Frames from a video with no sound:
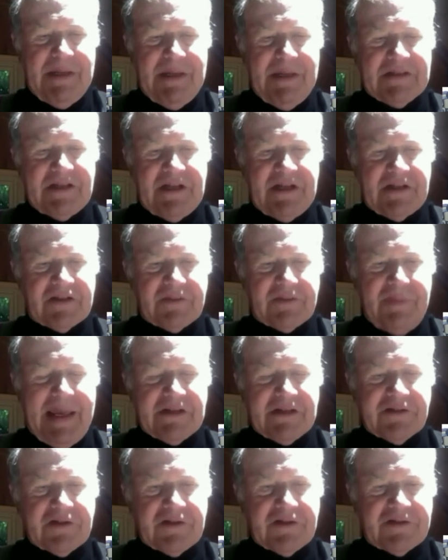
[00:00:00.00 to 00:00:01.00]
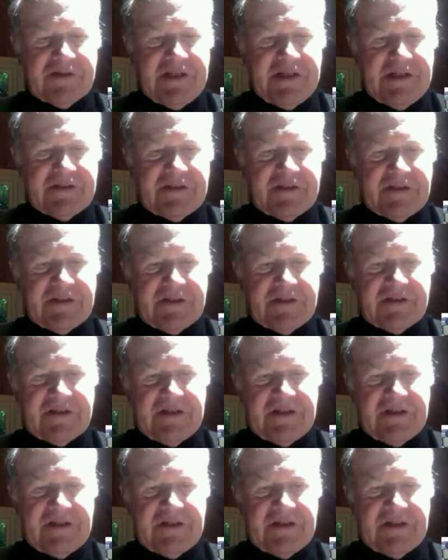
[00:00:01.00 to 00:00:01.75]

based on his master's thesis.